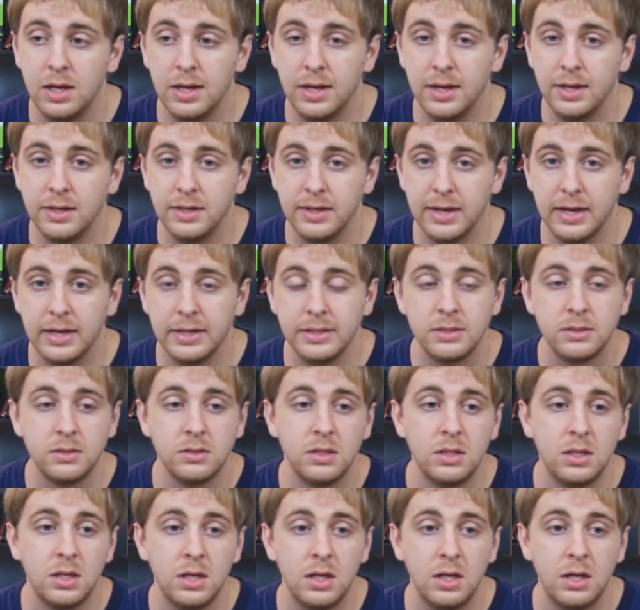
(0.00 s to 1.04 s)
and dies
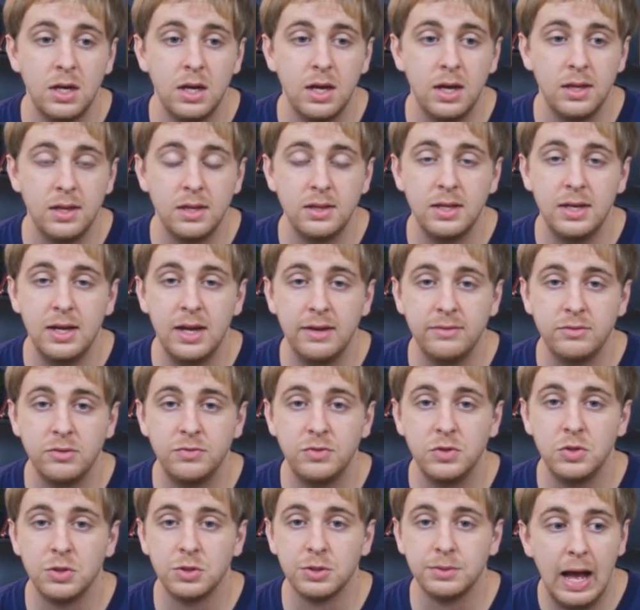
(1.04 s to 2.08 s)
and then they have a
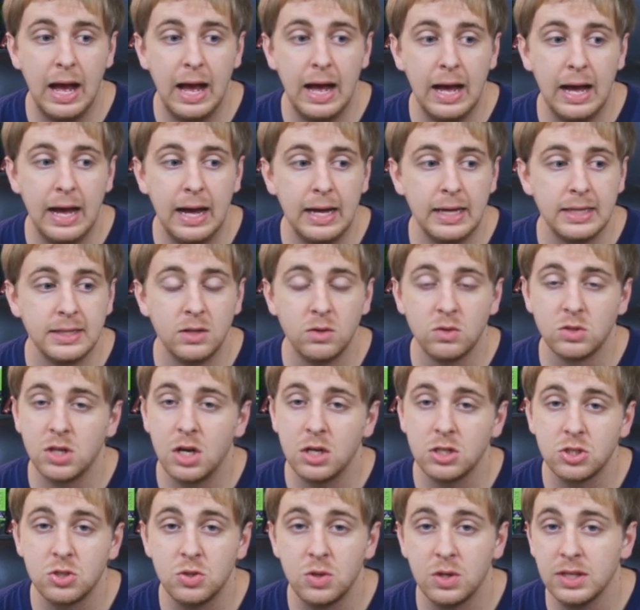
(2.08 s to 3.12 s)
funeral. Uh, there was
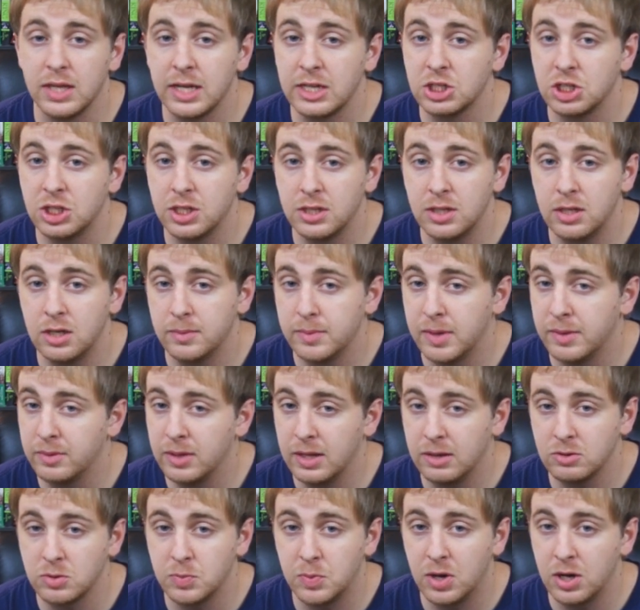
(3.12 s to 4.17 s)
also an election in there, maybe
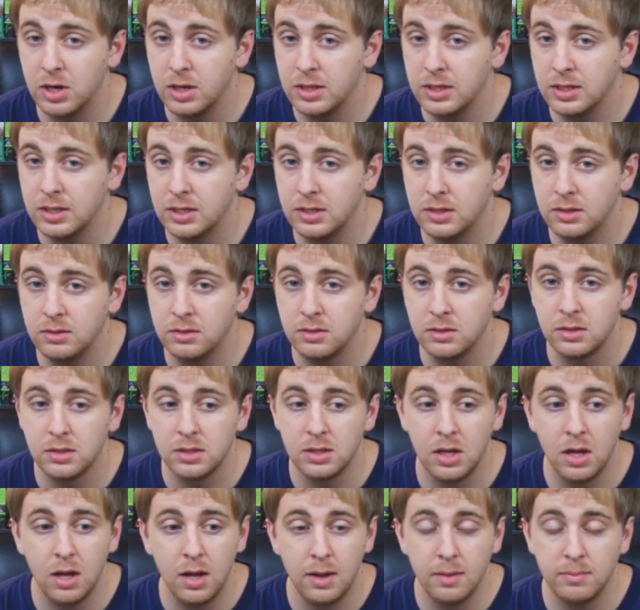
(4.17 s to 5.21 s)
that was part of the end.
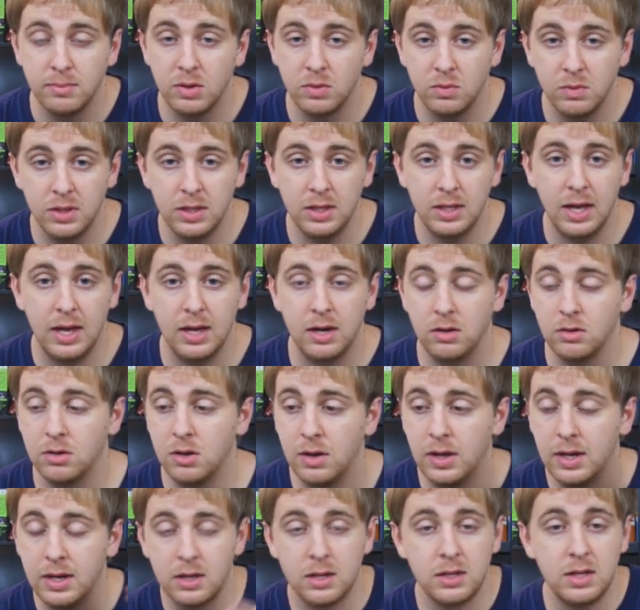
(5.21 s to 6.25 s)
But really, I don't
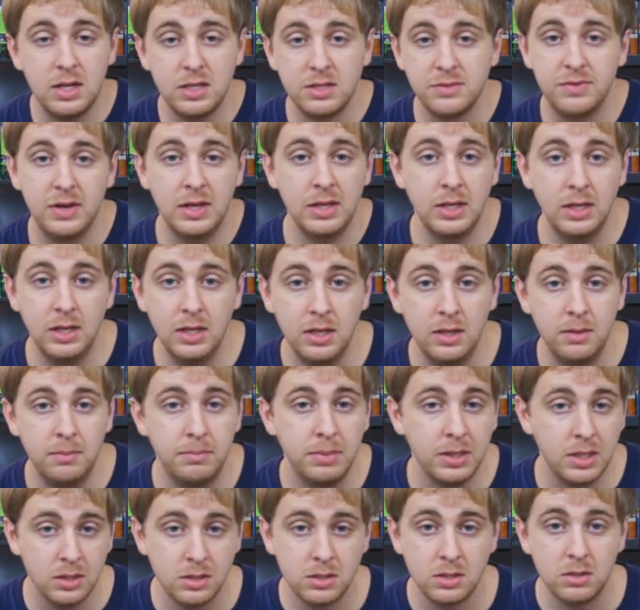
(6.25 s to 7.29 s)
know how to classify the
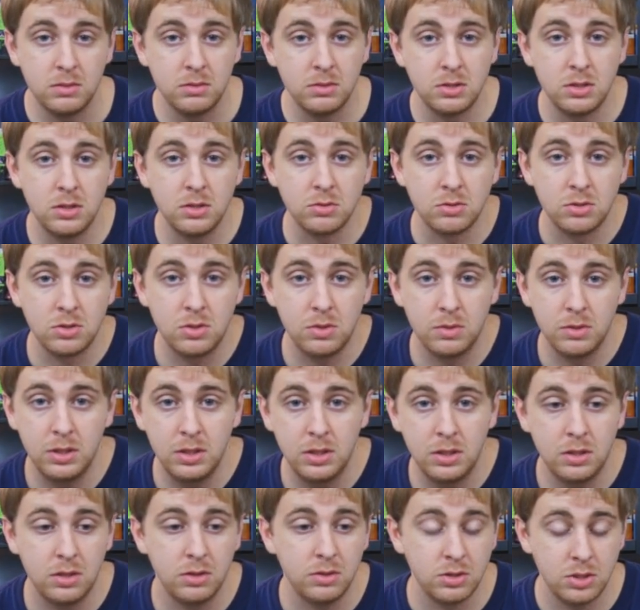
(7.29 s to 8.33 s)
end because there was no
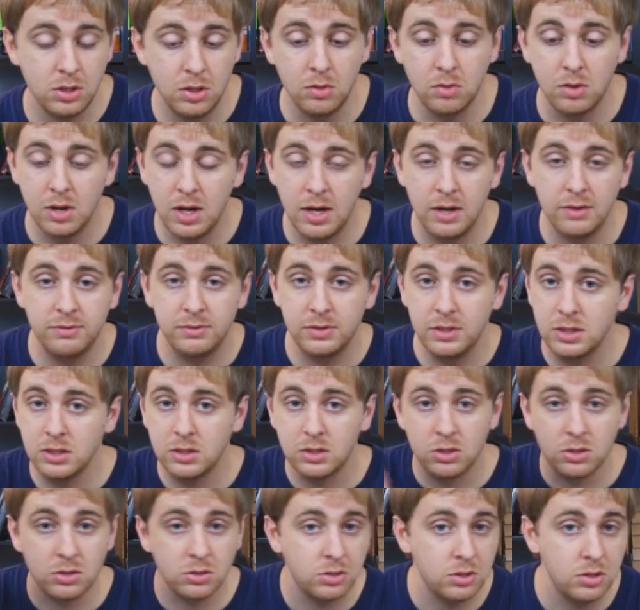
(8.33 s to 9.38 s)
story, there was no conflict,
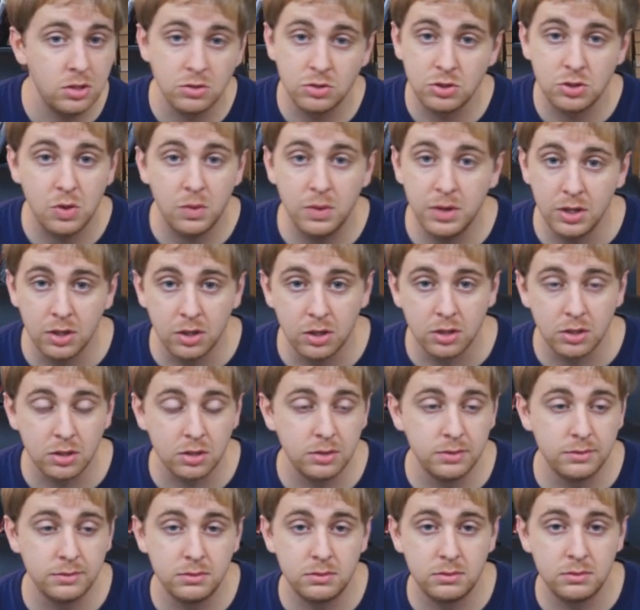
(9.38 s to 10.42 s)
or no story arc.
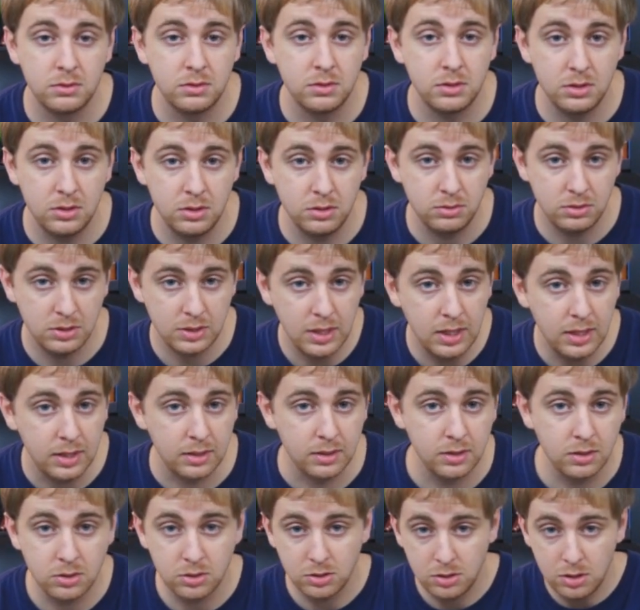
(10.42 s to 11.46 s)
There was
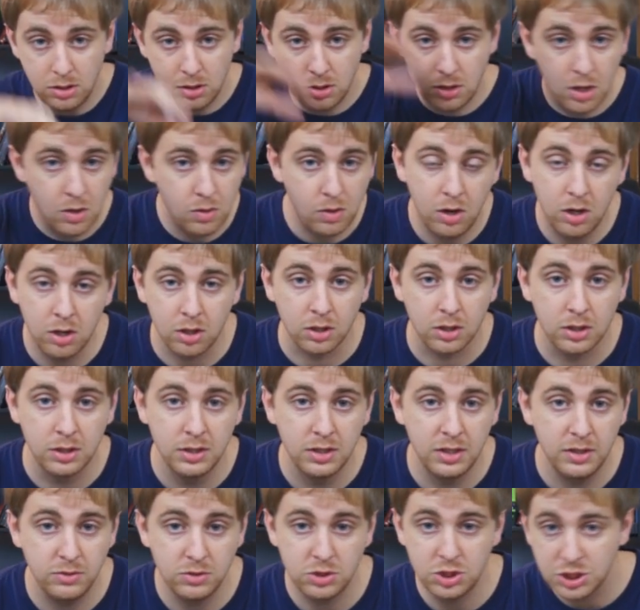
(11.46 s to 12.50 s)
none, no arc.
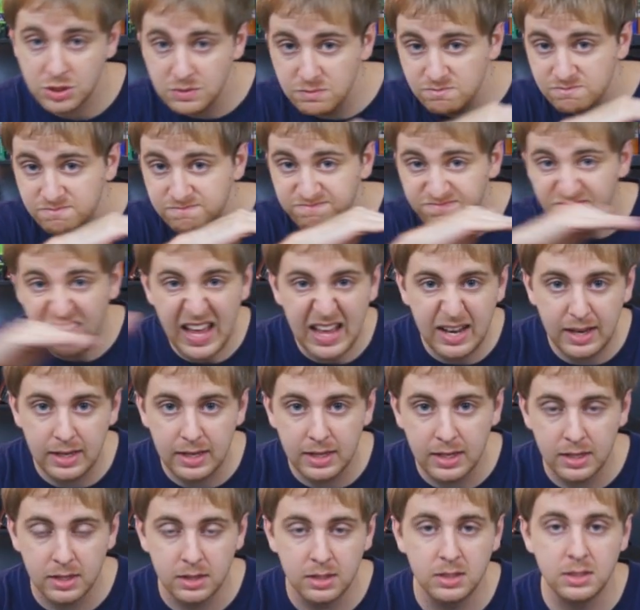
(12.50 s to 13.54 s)
It was just that
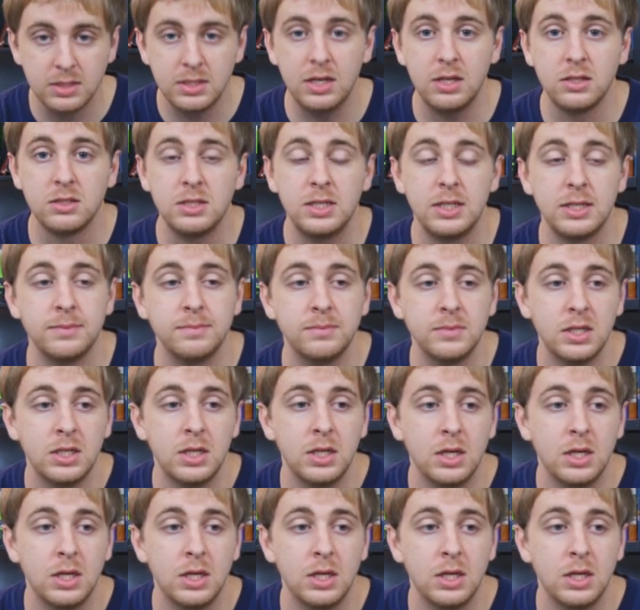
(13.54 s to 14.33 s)
none uh, the entire time.